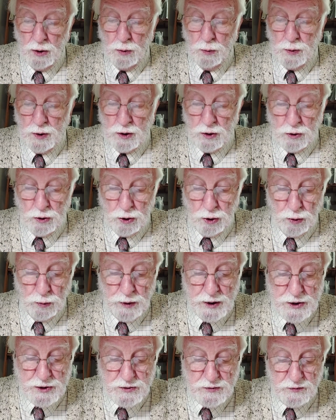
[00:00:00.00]
will
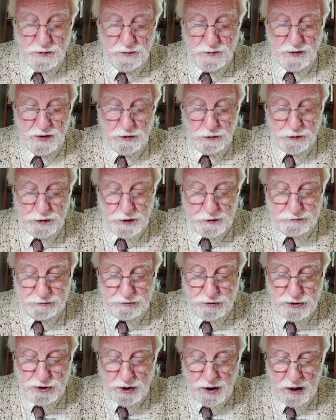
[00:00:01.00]
always feel
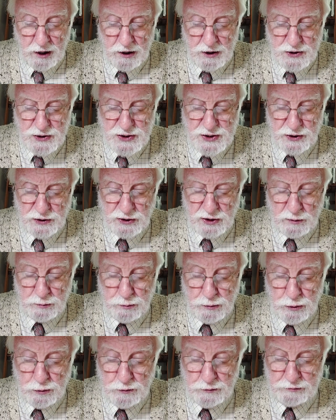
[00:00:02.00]
different to us than the
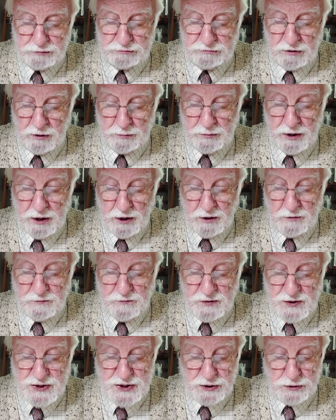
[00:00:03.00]
move from
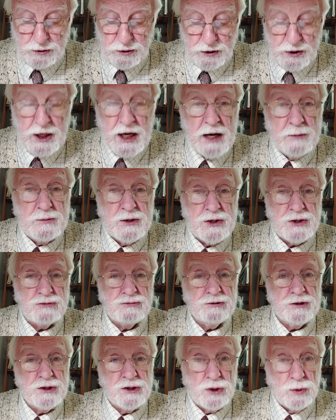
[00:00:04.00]
physical
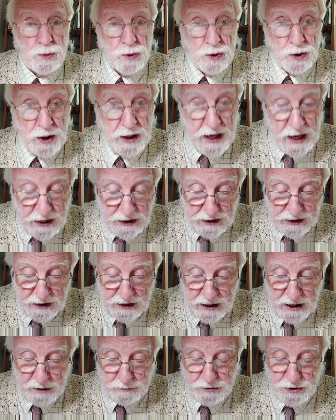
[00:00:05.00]
chemistry to organic
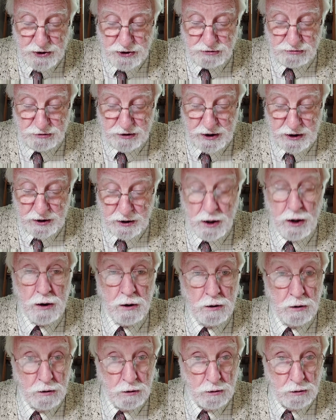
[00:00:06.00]
chemistry,
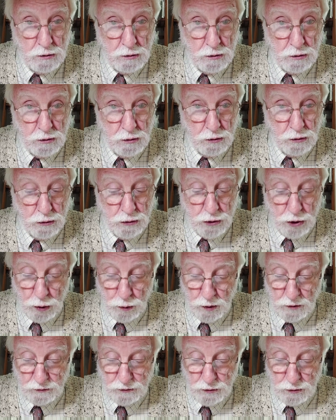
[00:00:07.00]

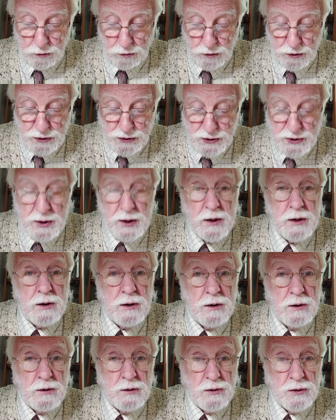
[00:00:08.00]
though of course
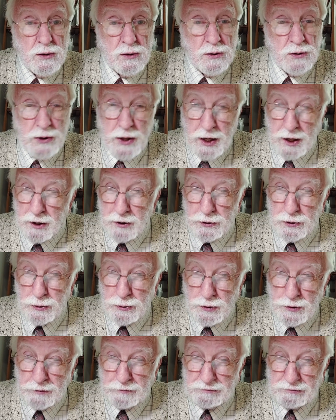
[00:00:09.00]
they are
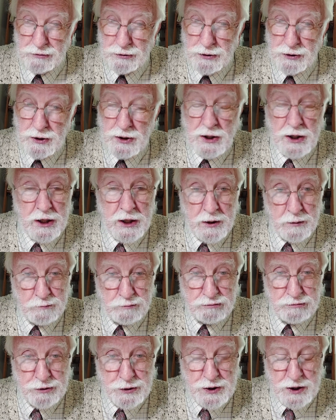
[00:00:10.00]
no different in
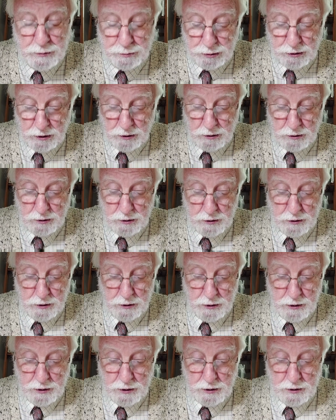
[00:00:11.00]
principle."
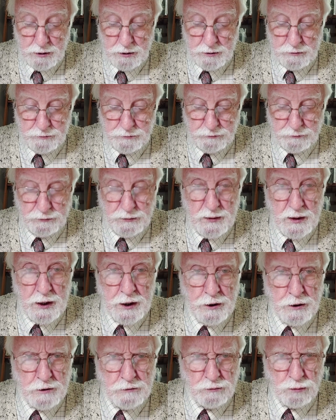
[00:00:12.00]

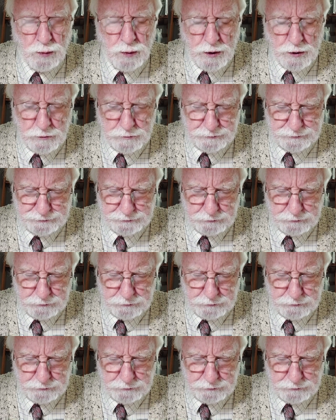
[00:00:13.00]
End of quote.